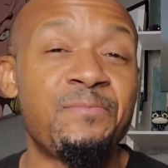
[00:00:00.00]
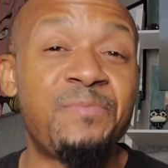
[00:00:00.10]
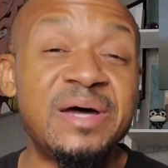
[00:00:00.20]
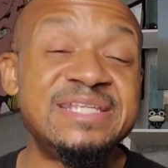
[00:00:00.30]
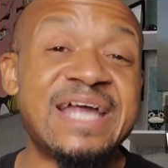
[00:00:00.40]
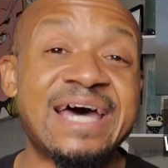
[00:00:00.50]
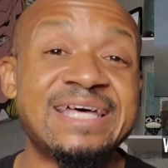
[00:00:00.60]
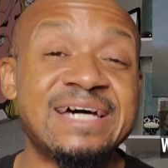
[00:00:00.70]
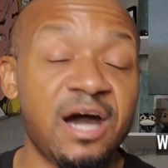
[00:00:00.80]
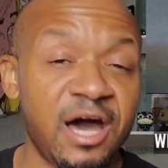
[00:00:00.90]
but
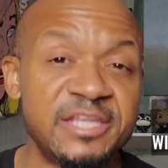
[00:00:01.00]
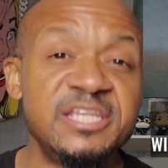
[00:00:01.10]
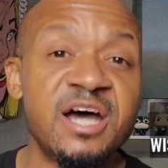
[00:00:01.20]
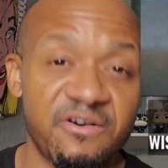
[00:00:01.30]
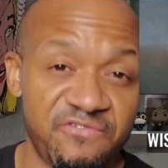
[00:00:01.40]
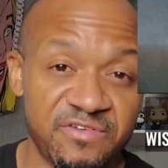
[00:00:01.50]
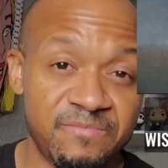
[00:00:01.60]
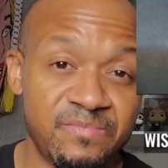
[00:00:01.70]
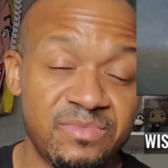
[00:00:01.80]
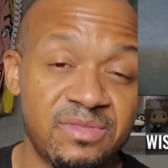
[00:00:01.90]
not enough.
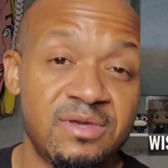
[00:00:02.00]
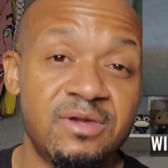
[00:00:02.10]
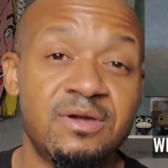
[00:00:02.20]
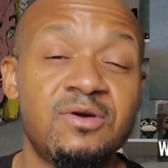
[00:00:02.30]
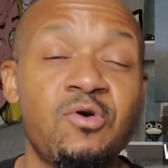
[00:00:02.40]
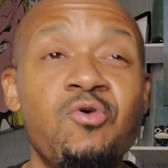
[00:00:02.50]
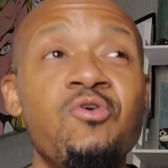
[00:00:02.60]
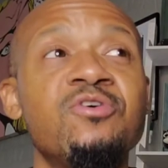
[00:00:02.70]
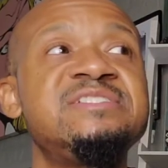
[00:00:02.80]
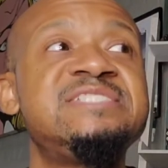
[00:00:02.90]

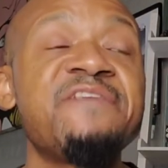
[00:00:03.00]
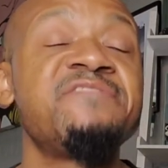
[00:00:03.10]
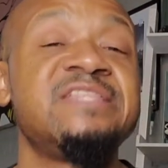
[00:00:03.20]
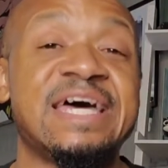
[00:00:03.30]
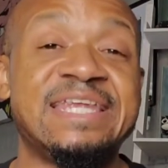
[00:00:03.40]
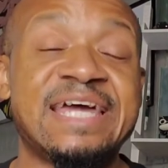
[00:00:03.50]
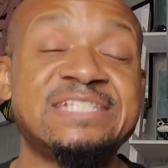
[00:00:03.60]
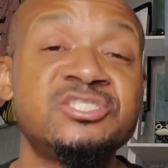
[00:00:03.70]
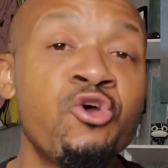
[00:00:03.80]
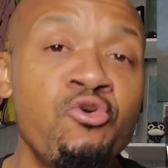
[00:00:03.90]
Or definitely not,
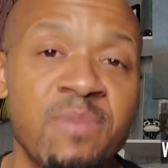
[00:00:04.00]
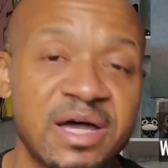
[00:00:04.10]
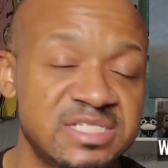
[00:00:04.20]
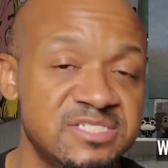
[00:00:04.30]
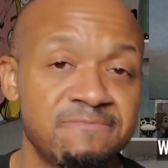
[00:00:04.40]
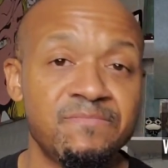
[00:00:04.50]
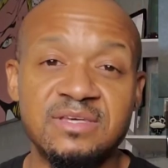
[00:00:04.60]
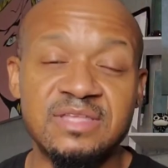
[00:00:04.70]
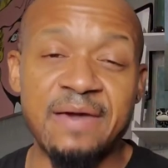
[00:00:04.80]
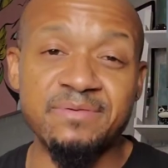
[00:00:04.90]
not too much.
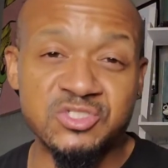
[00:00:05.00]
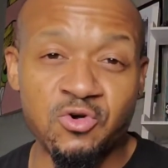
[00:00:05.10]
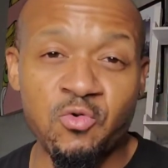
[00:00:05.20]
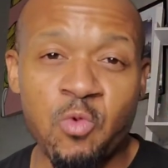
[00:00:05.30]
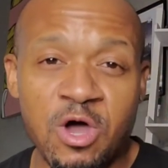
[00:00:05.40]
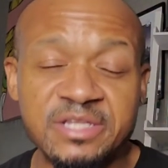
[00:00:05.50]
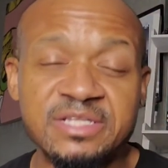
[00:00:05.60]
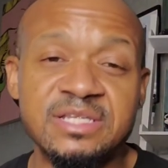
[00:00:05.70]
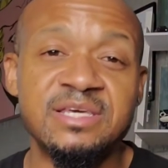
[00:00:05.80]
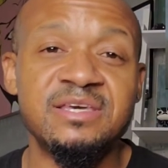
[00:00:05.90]
Episode
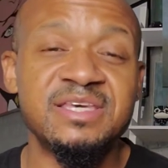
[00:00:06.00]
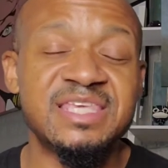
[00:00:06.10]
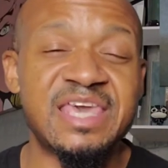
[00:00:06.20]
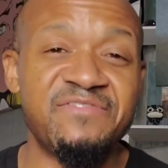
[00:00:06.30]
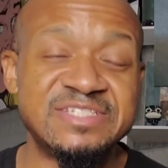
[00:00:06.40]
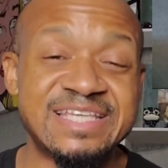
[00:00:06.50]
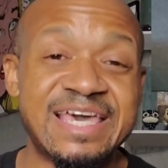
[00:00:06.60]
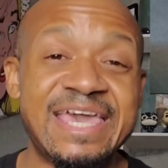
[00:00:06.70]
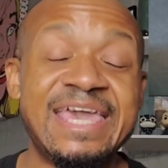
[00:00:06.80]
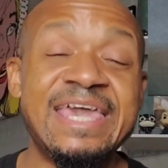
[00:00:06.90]
1 gave us
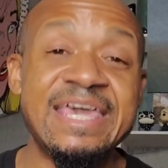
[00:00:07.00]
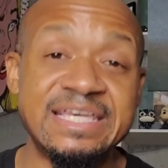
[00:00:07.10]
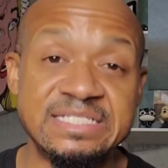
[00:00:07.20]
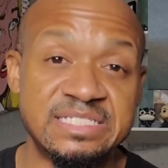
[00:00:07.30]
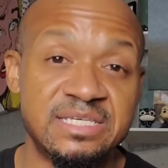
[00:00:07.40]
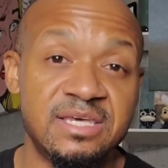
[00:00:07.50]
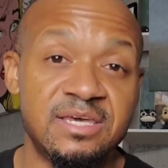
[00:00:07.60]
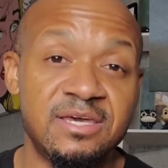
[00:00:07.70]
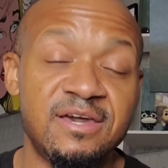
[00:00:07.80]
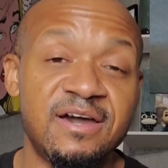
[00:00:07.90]
a hint
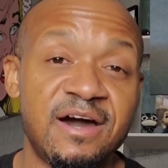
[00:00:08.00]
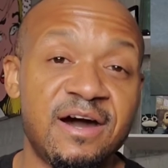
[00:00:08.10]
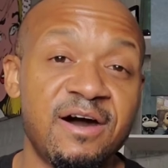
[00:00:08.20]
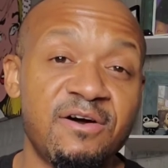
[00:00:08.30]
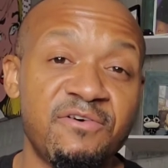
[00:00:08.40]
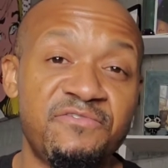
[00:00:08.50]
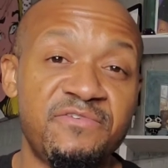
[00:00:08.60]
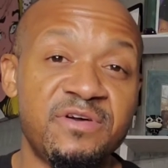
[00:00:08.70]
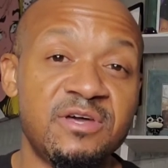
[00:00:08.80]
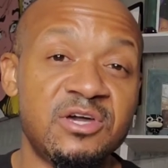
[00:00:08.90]

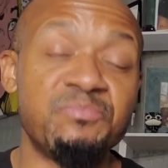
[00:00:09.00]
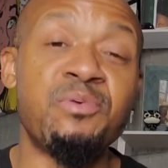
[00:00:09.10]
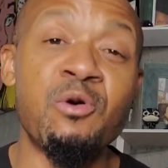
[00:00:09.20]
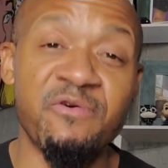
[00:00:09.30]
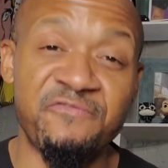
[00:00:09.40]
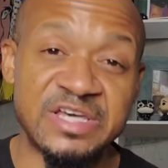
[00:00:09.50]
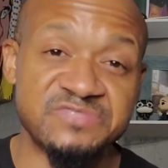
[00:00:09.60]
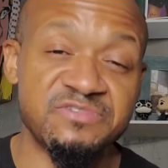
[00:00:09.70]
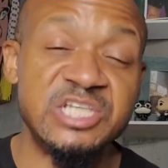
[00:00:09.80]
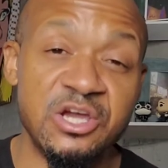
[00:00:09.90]
of Boba
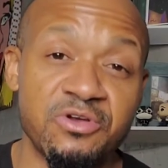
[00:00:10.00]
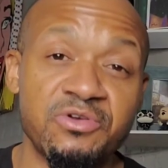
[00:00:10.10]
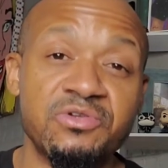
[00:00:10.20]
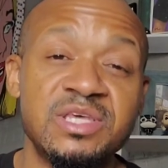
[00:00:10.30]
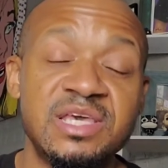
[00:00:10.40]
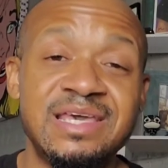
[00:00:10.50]
Fett's return,